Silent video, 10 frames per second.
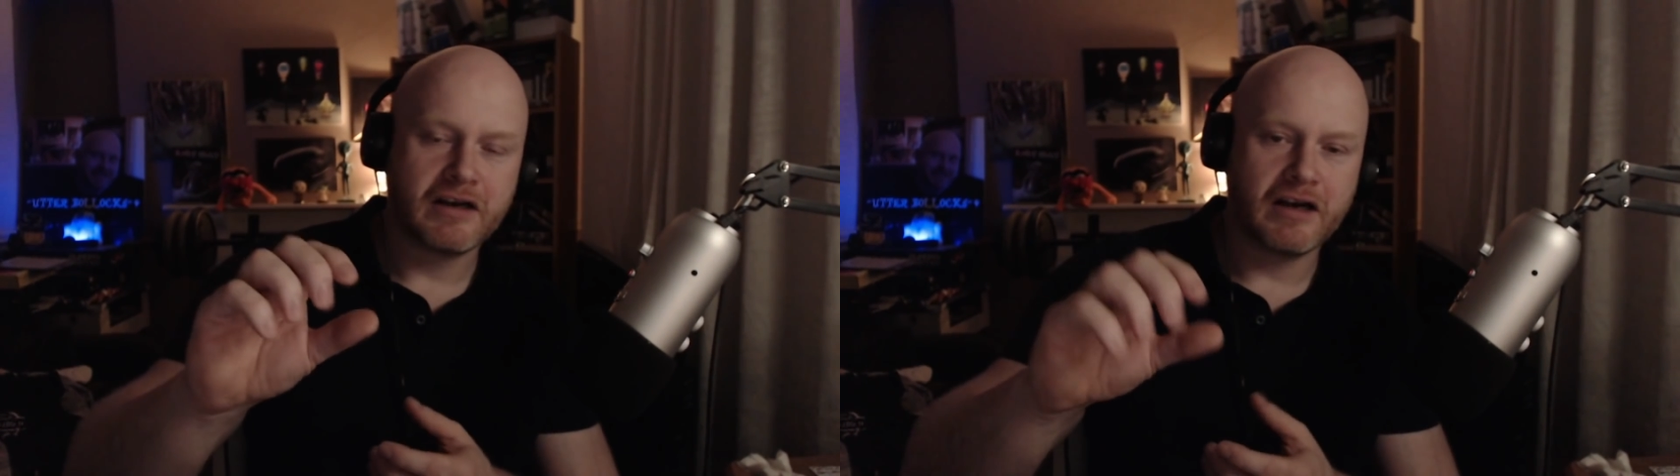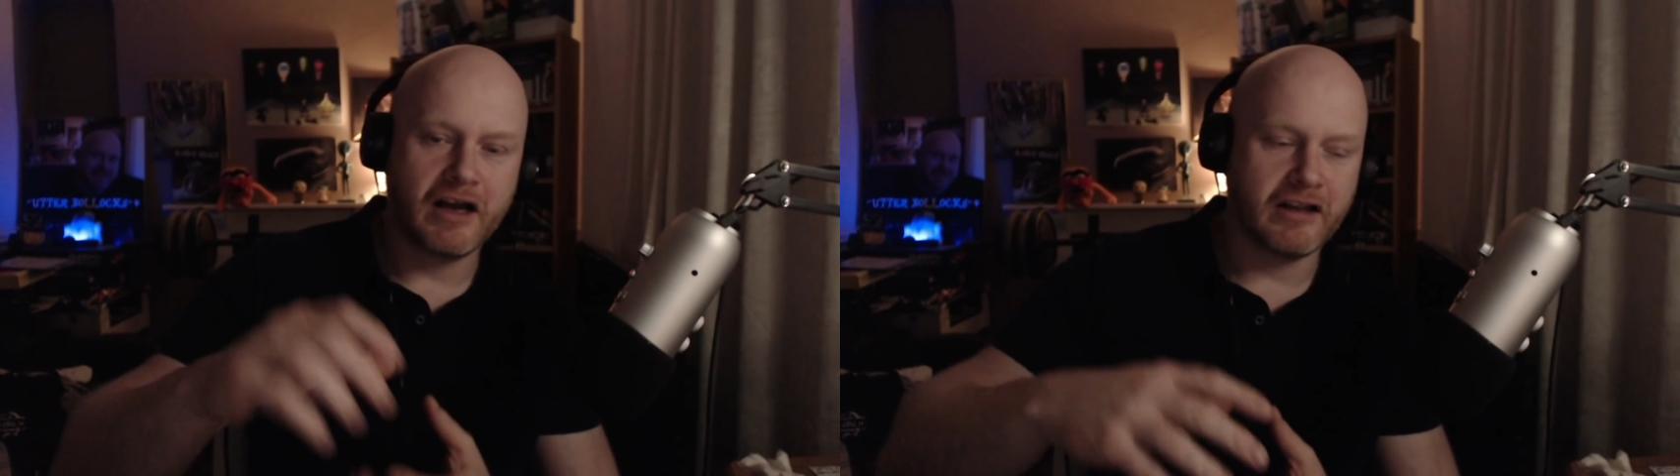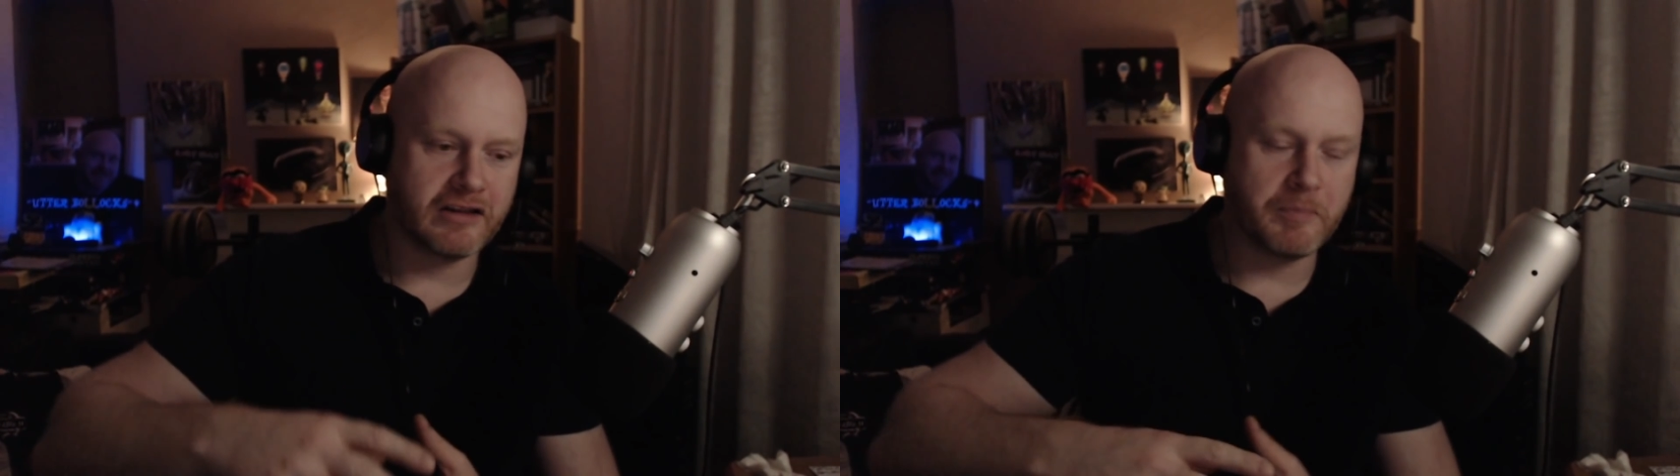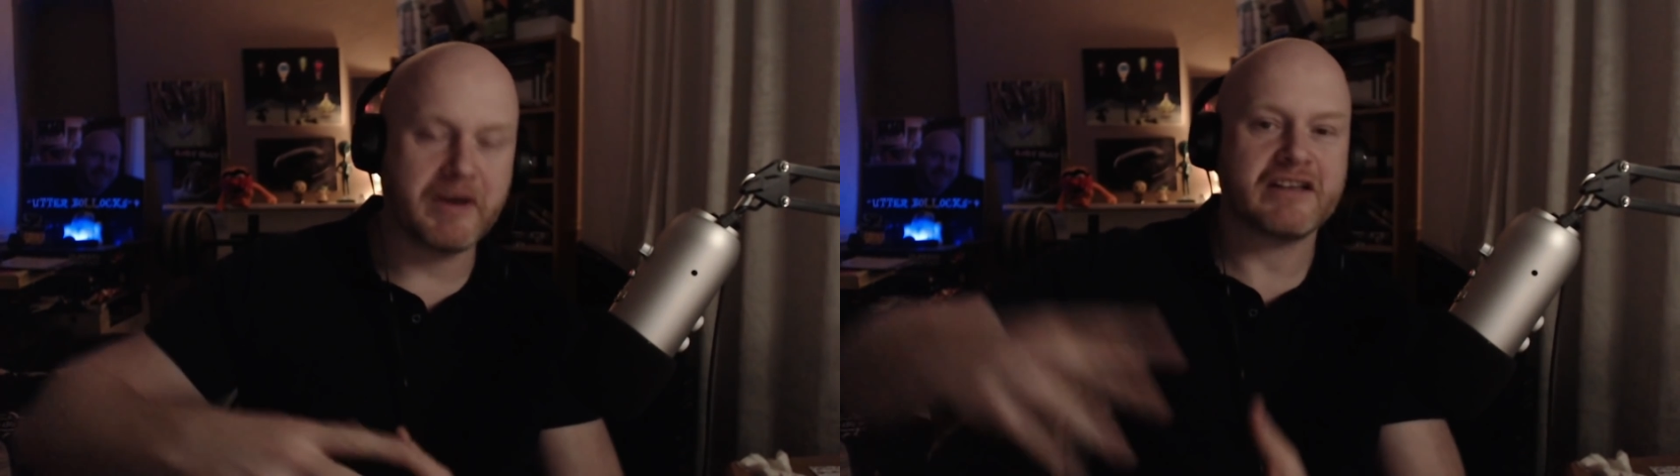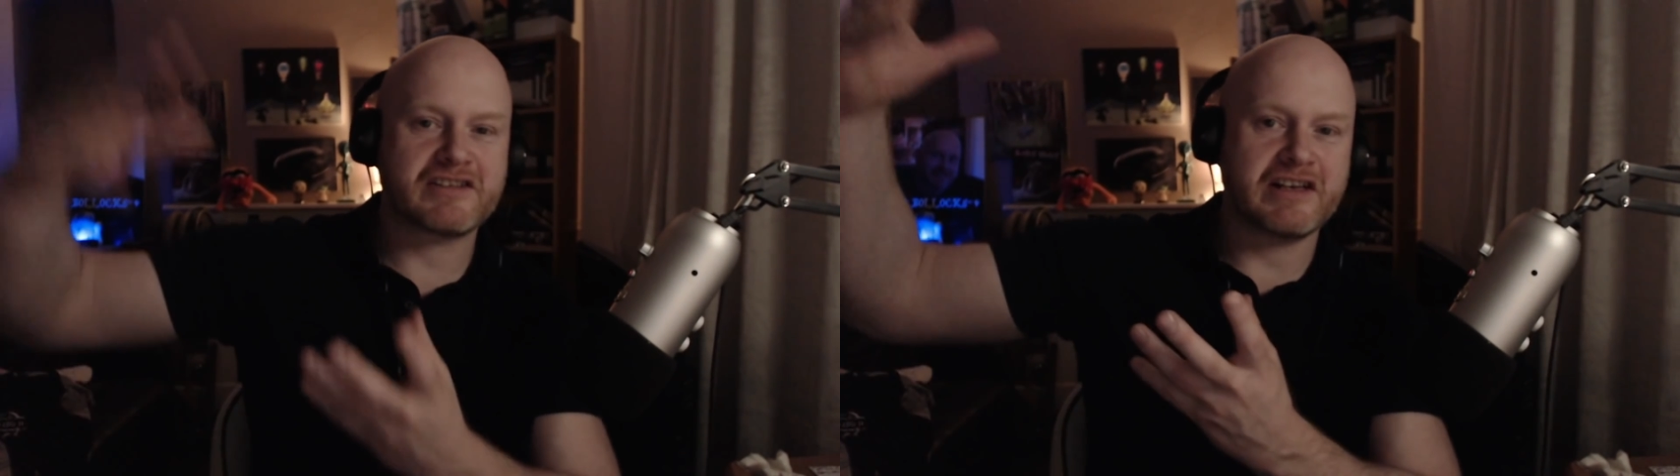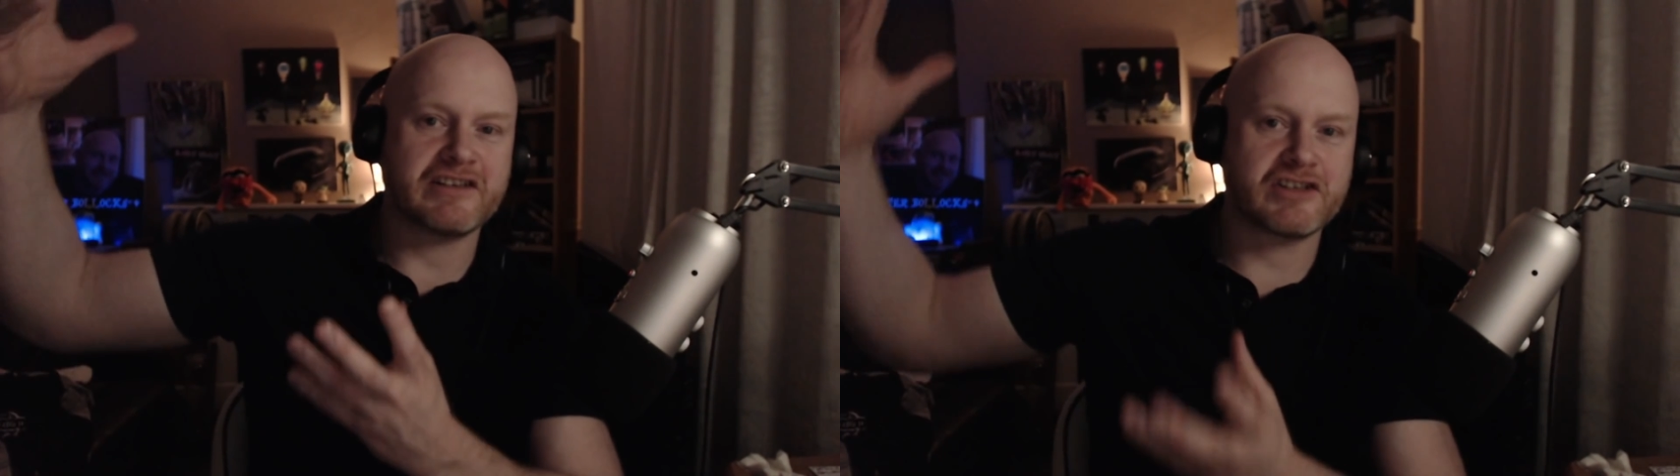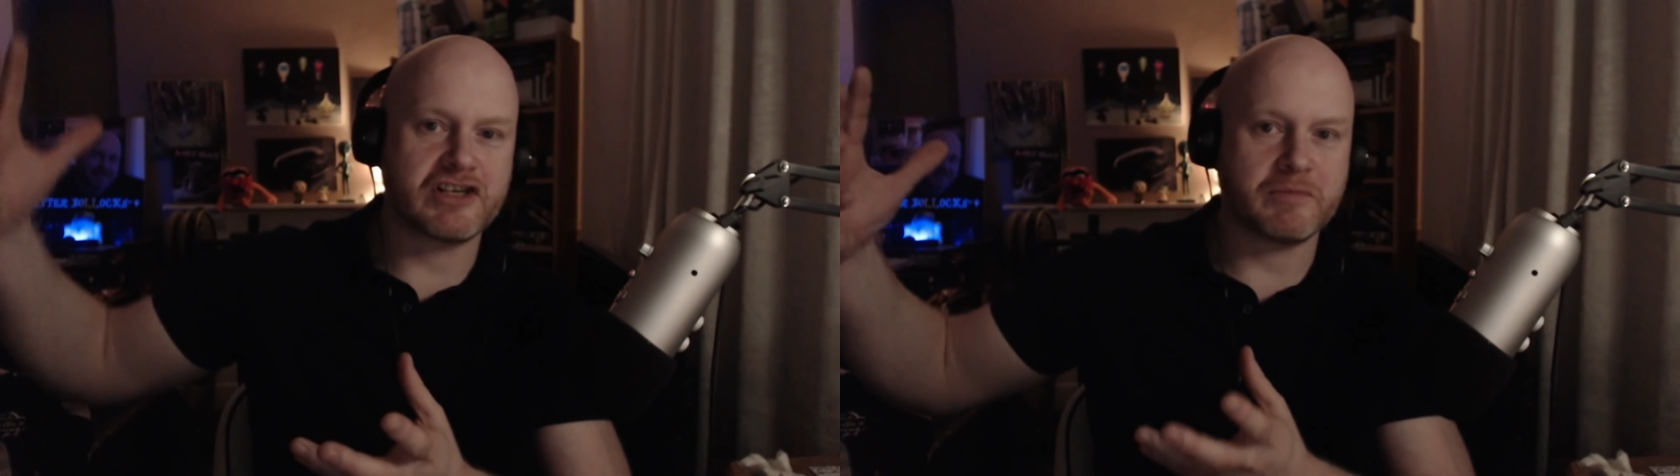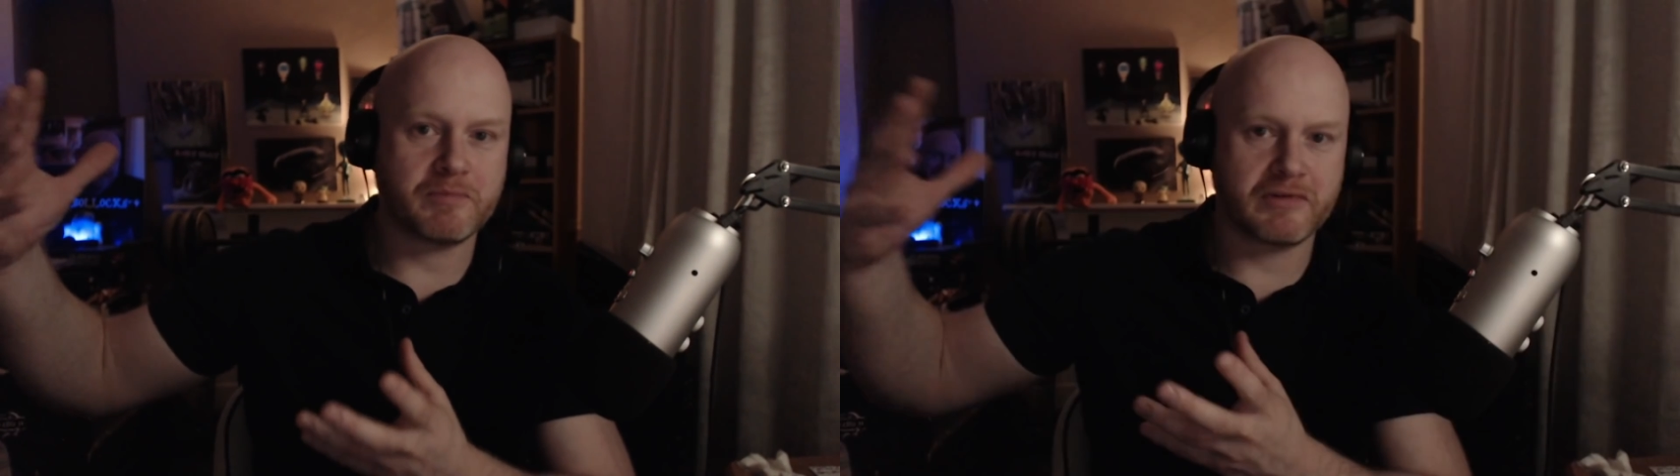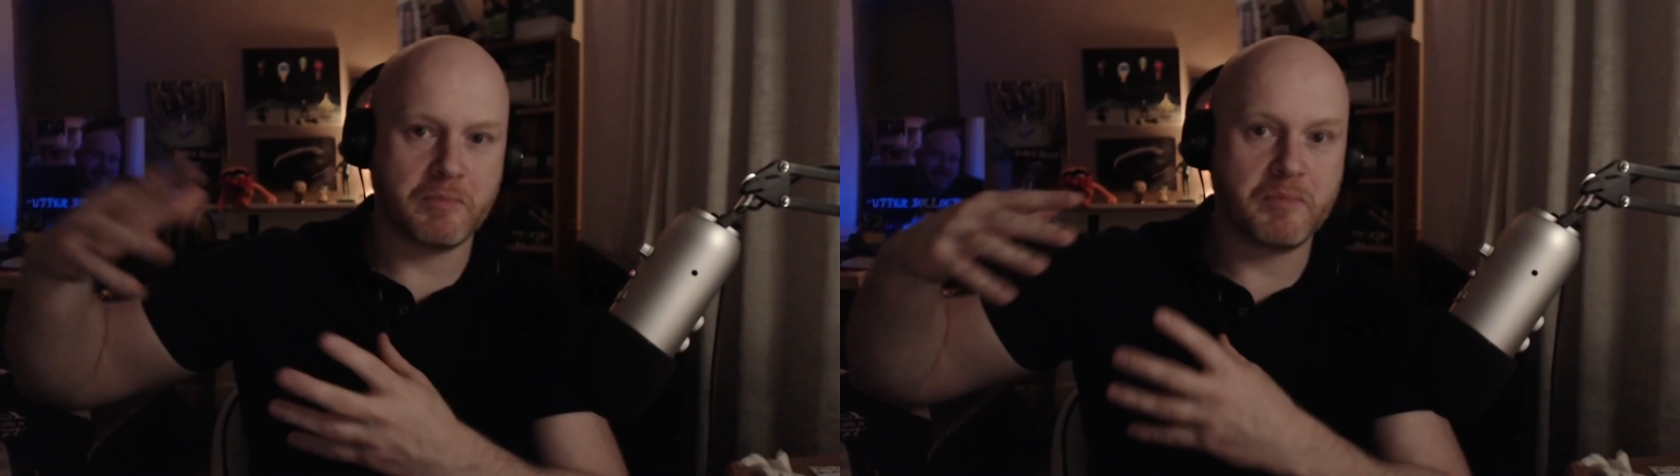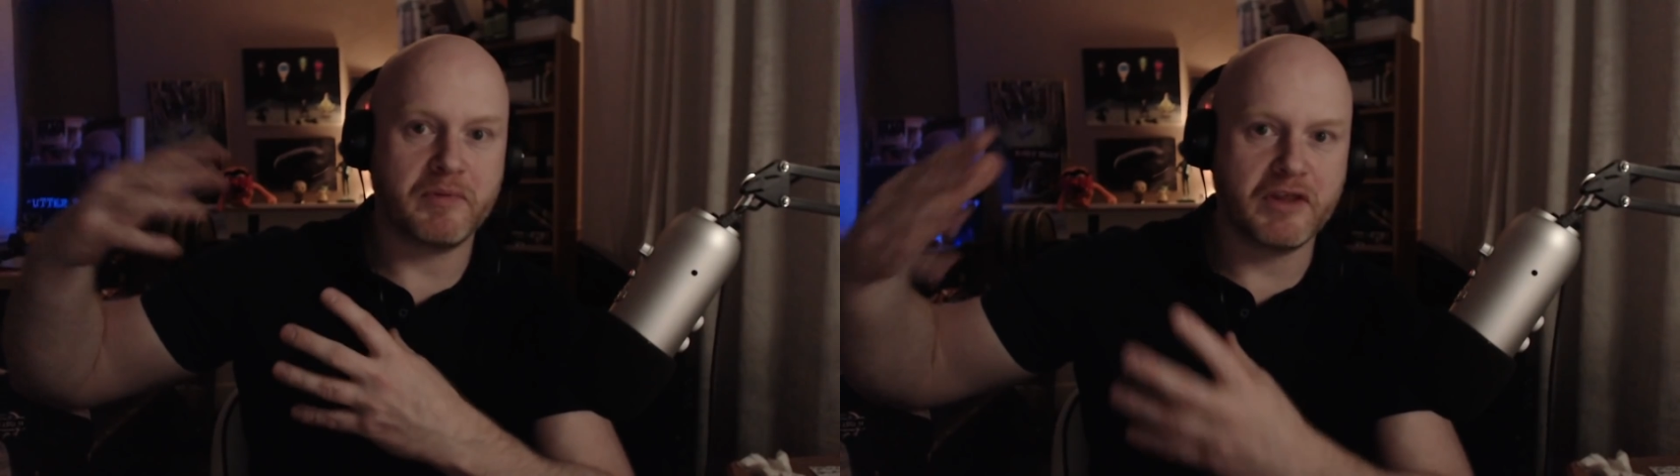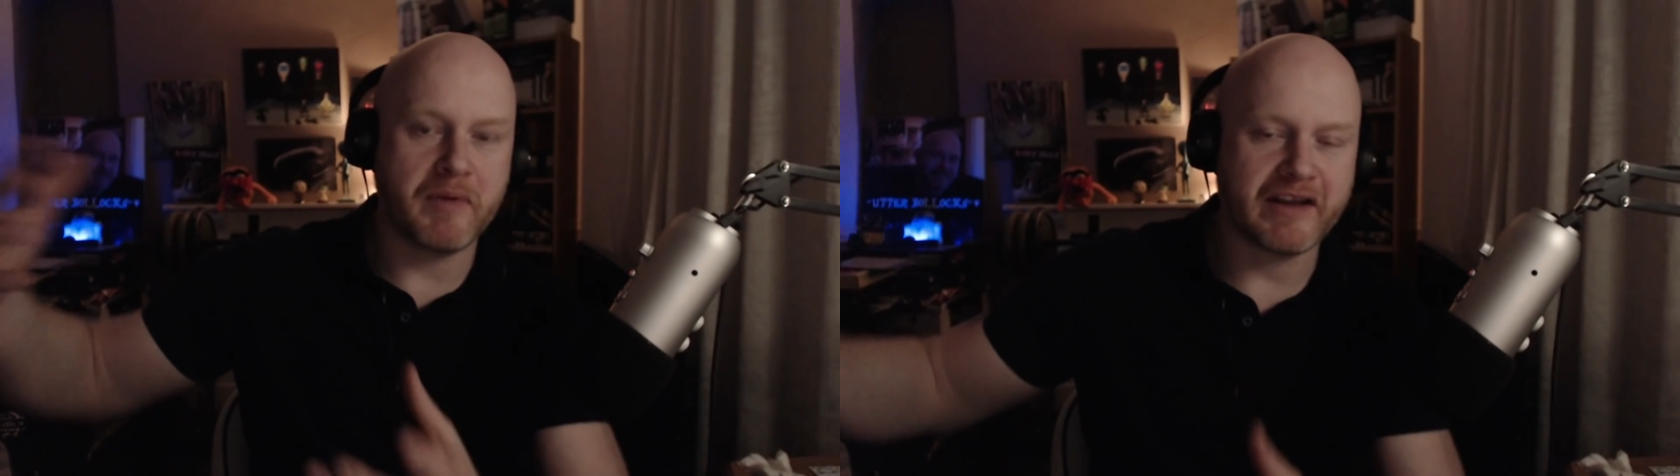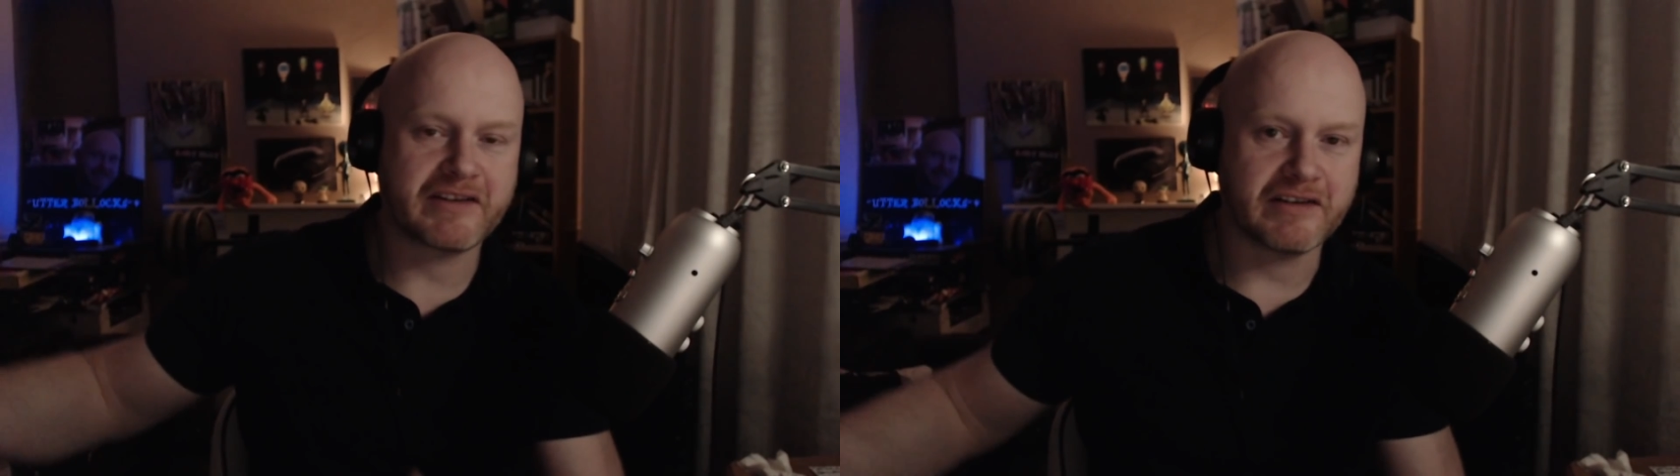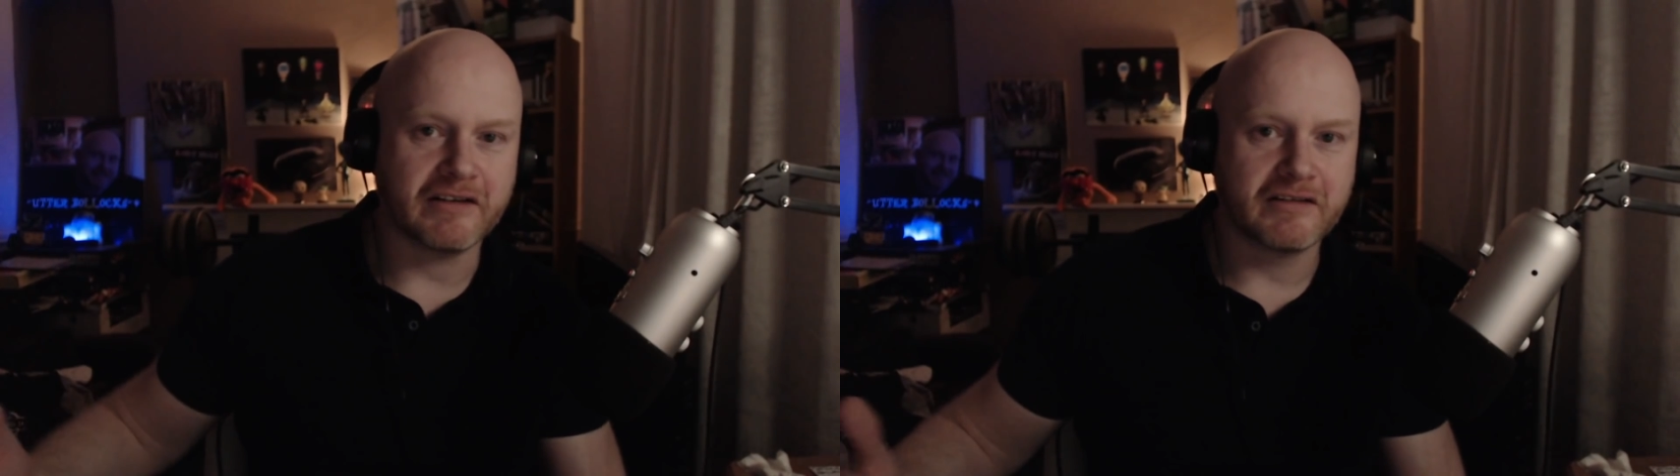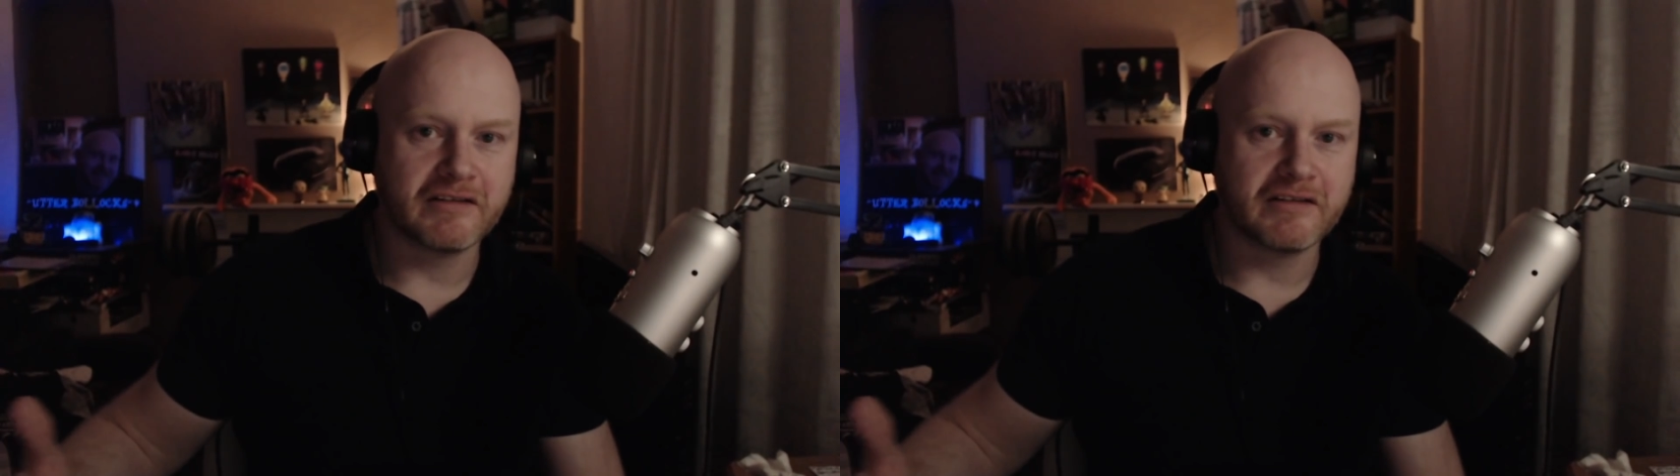and the bigger the sensor chip, the the better.